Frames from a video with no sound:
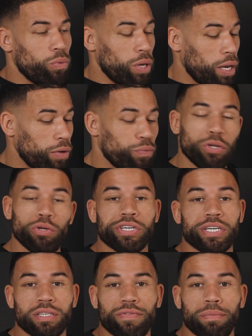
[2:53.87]
And if we do
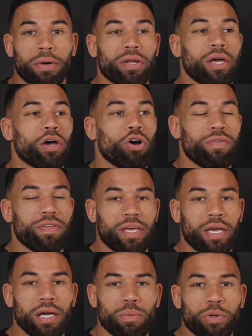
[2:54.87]
chest every Monday over the
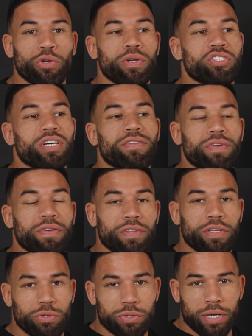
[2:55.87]
year, we're doing chest
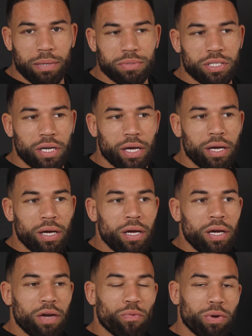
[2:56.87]
52 times a year.
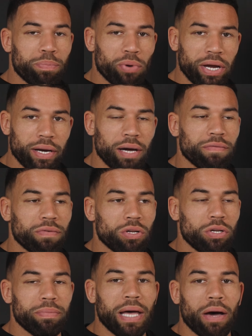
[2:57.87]
If we break that
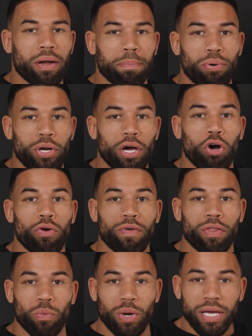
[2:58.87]
volume down and put it over
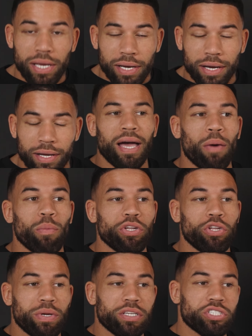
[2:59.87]
the week, and we're doing